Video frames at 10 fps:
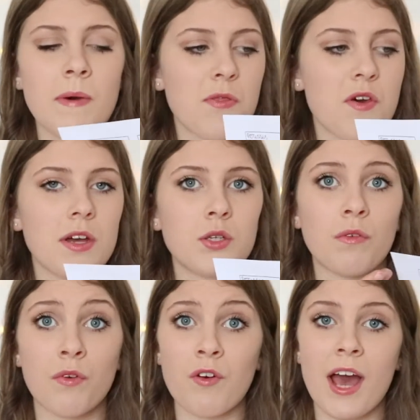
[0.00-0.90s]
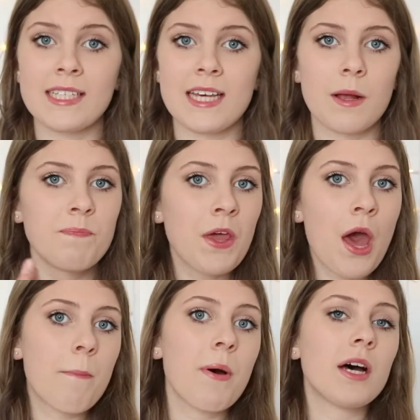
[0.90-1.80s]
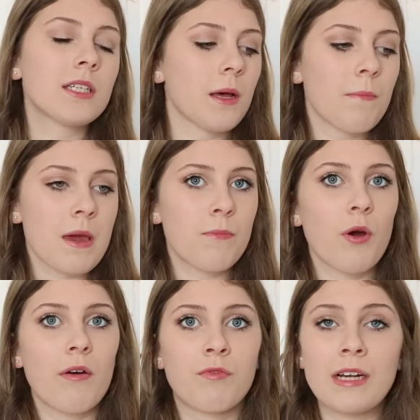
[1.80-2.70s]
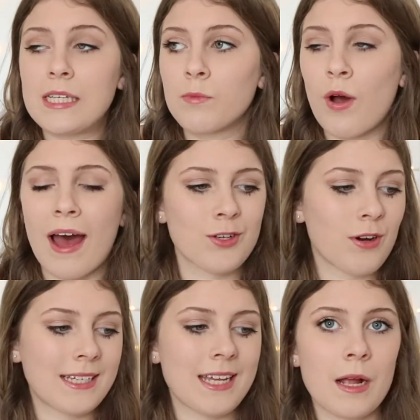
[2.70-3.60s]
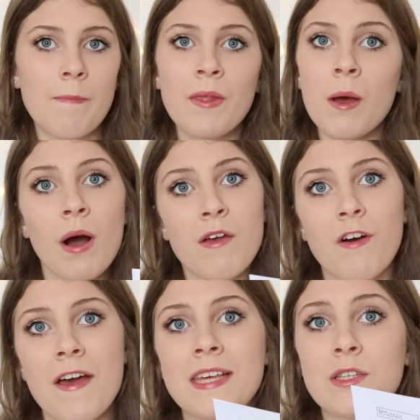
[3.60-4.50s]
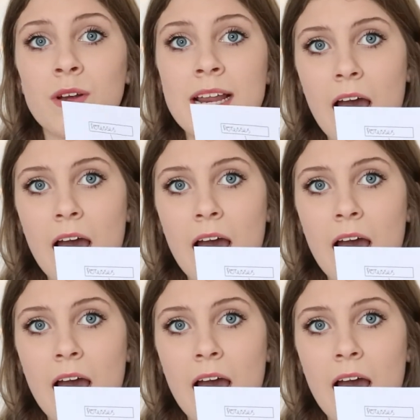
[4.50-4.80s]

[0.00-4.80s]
method of revising, but some people who have really small handwriting might find this really